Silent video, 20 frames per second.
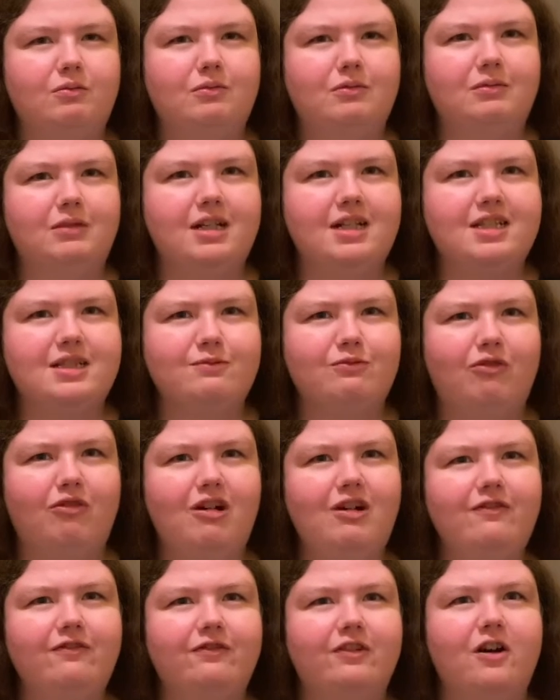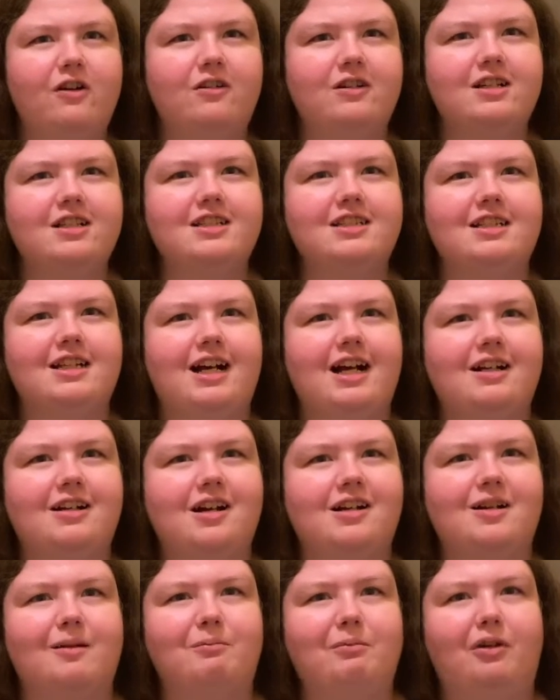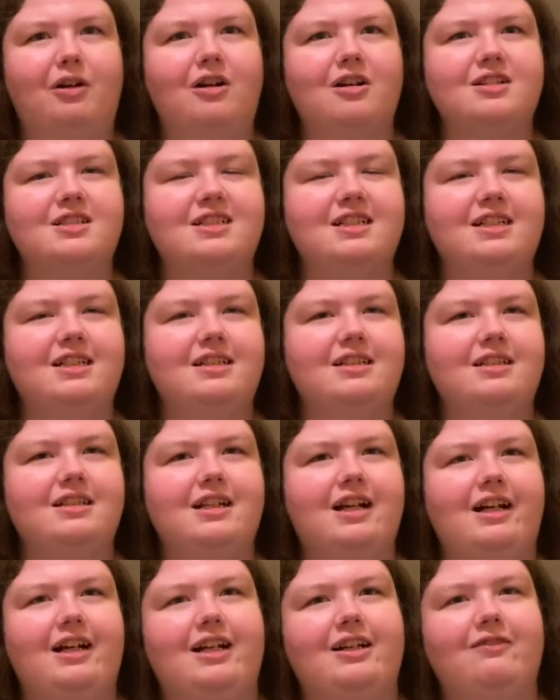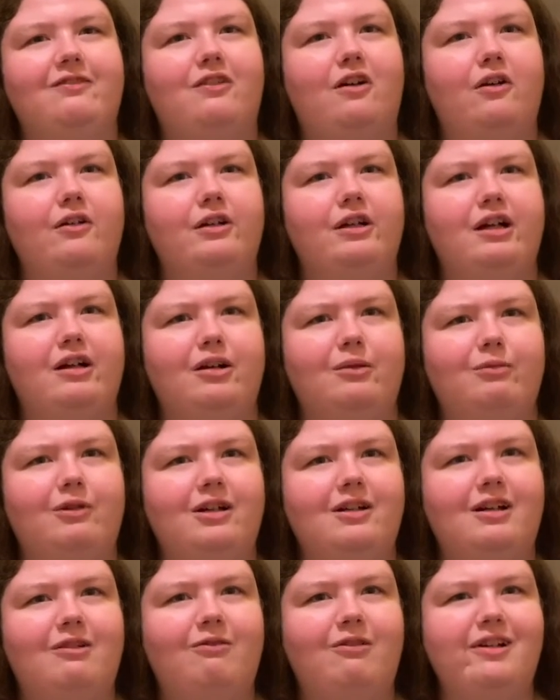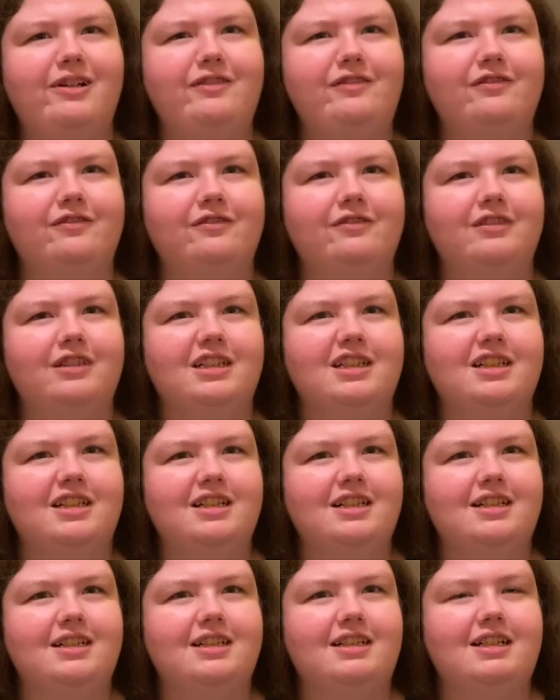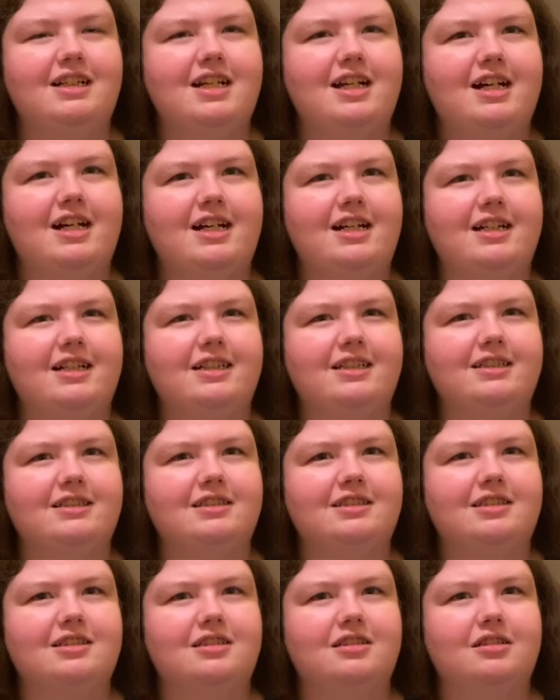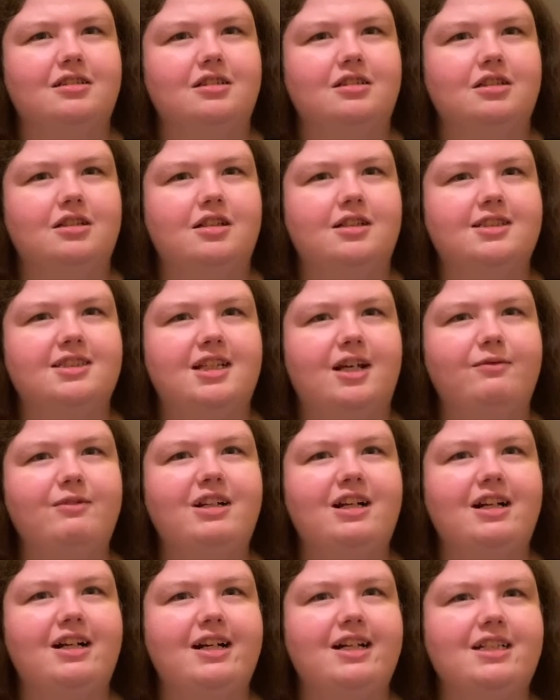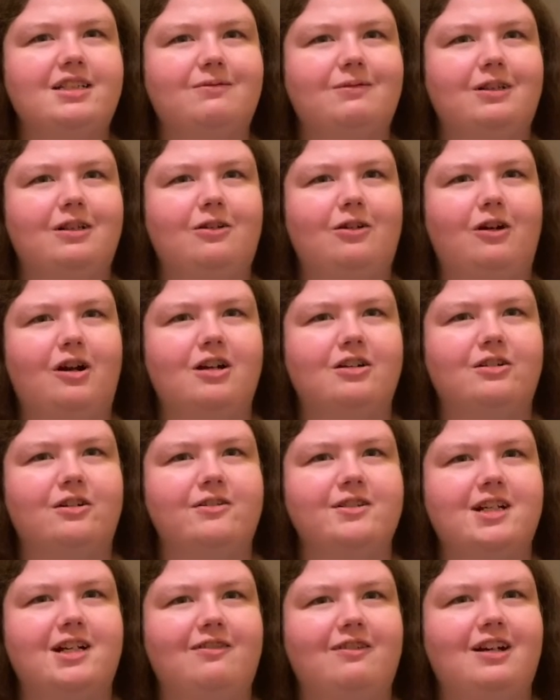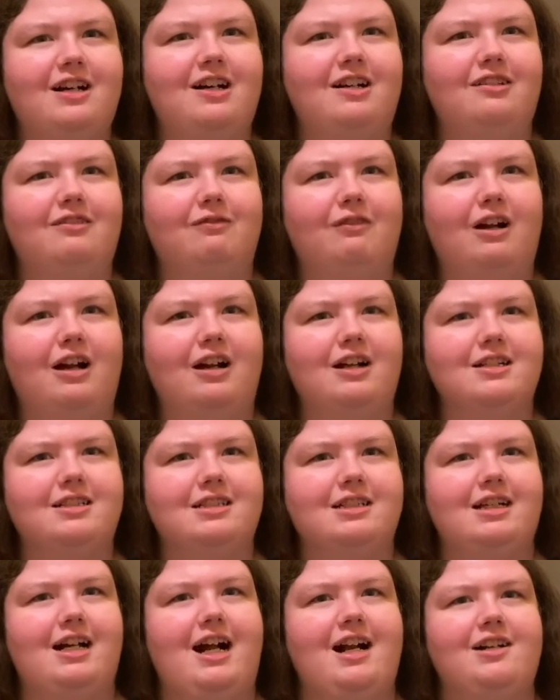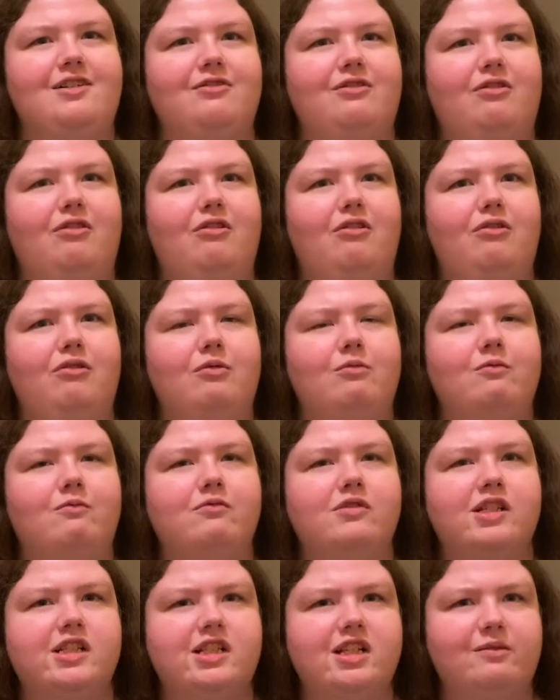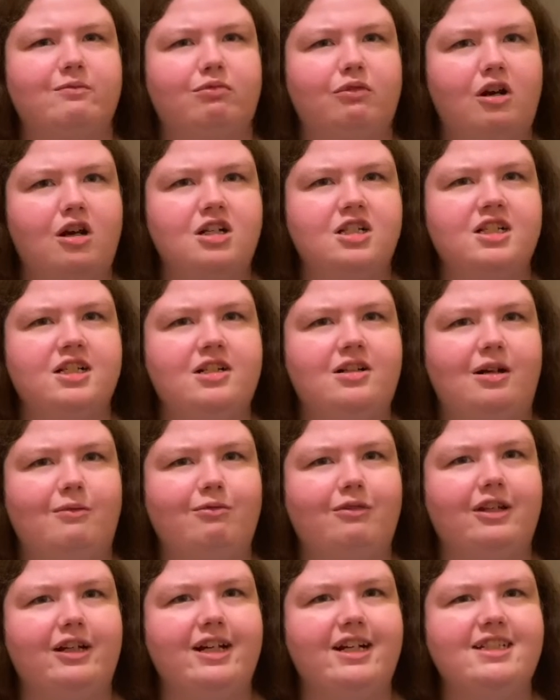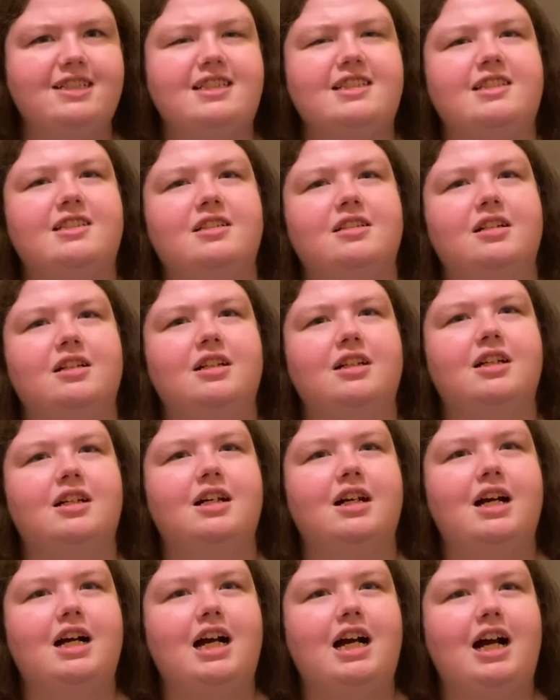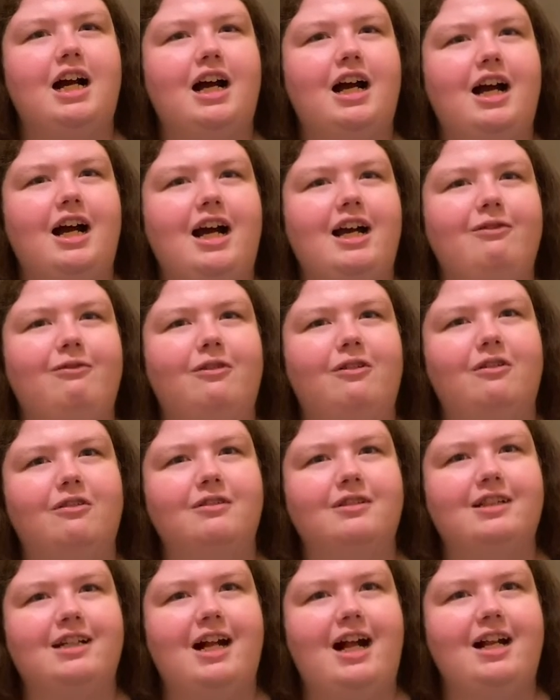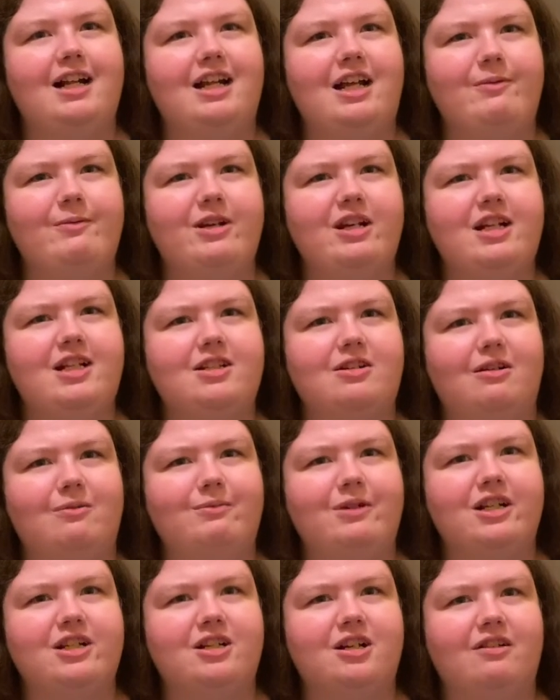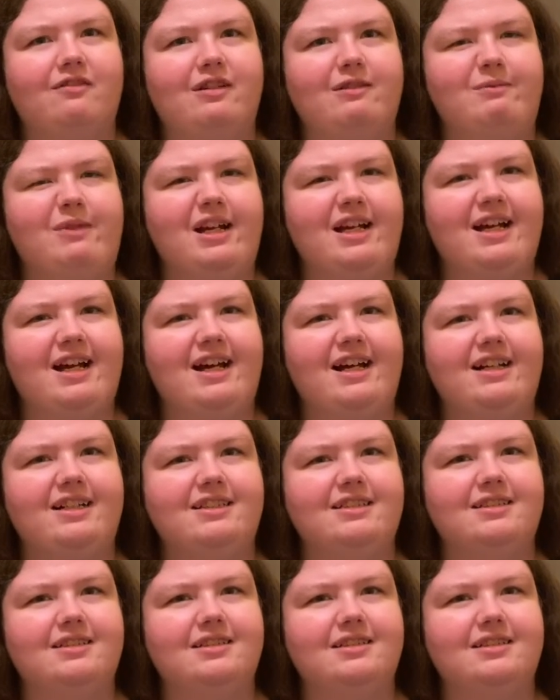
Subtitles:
it's more focused that there's a person that I had a falling out or breakup with. And sometimes when the card goes that route, where it's an actual specific person or place, I will get an image or picture of it in my head.